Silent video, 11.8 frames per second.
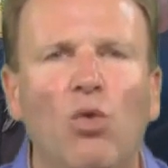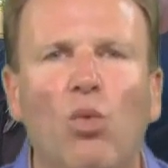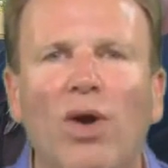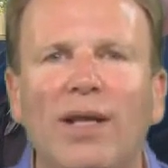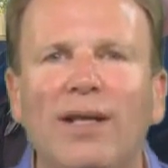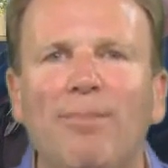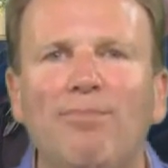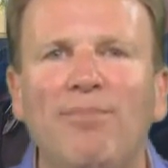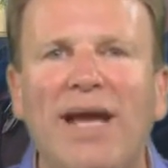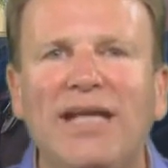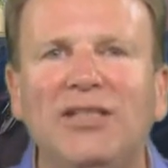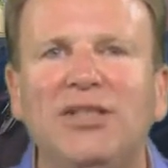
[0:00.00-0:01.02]
What an
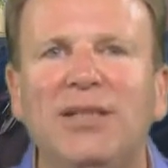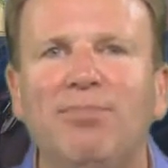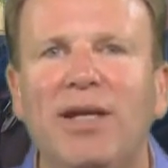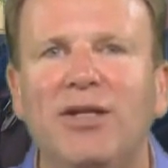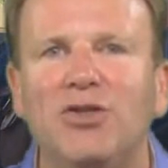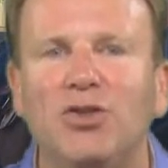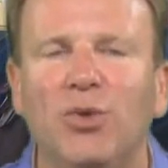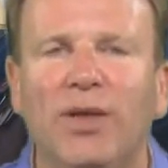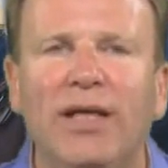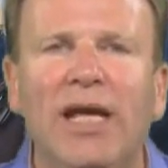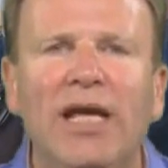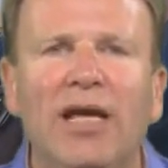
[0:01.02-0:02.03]
amazing ministry.